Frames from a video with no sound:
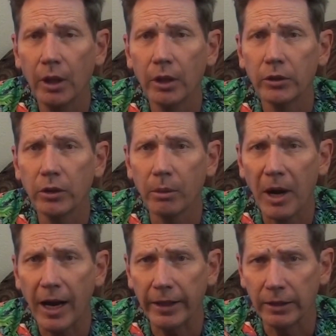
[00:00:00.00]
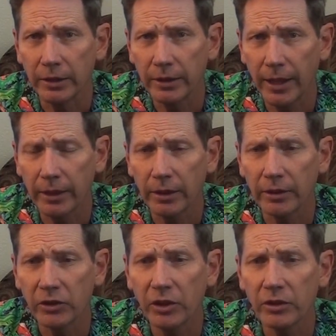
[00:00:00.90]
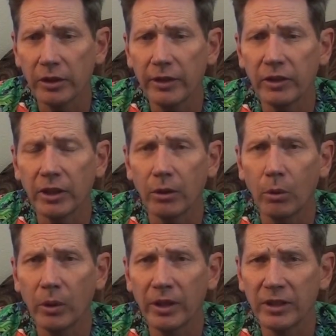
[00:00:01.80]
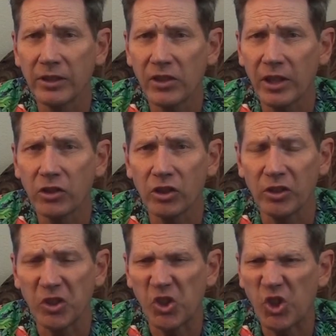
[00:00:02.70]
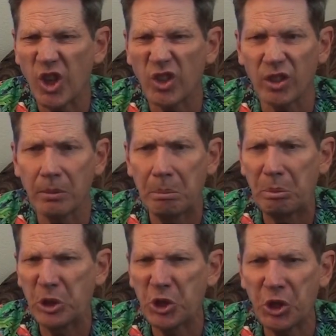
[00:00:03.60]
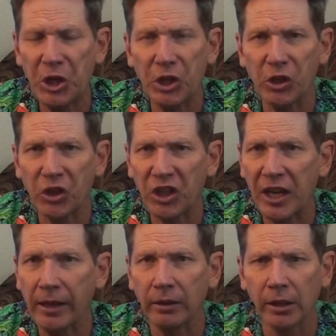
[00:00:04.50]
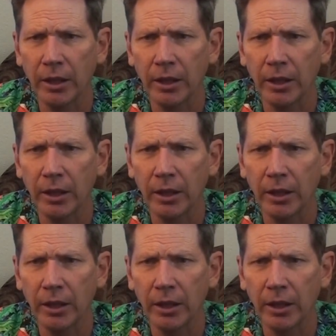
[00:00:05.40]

to your mind, that this is a living organization, system, machine thing